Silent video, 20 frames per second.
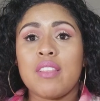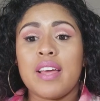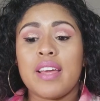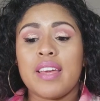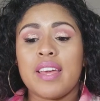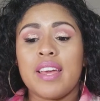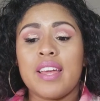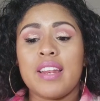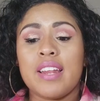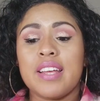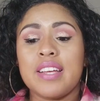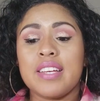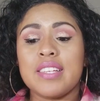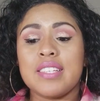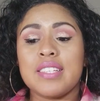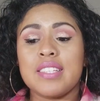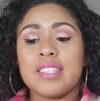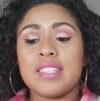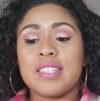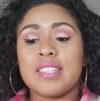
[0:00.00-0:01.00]
like it
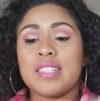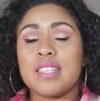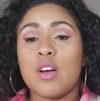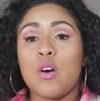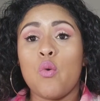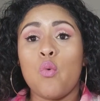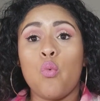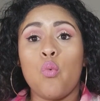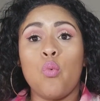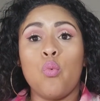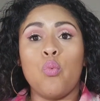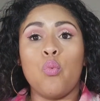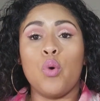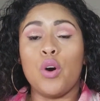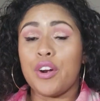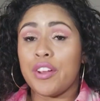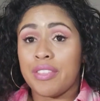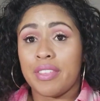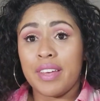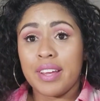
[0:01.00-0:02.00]
is
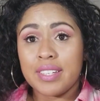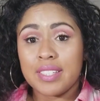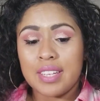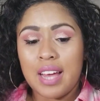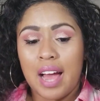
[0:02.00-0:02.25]
worth it.